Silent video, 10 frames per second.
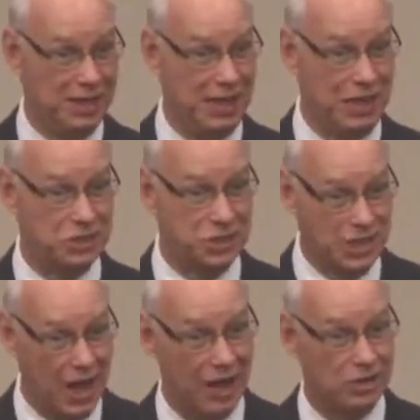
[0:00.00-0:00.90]
is
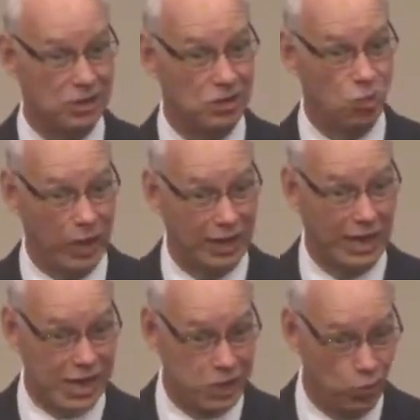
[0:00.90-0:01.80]
not
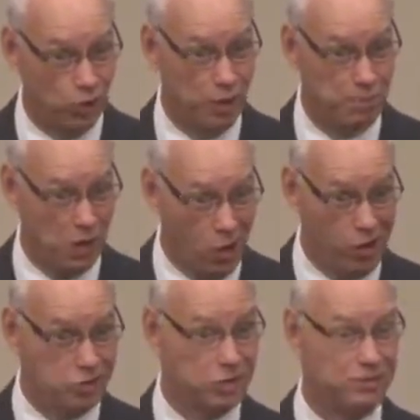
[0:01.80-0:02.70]
quickly torn
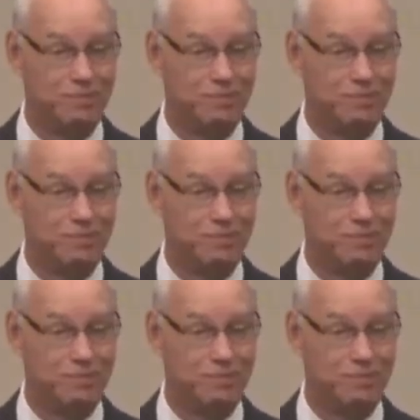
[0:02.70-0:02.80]
apart.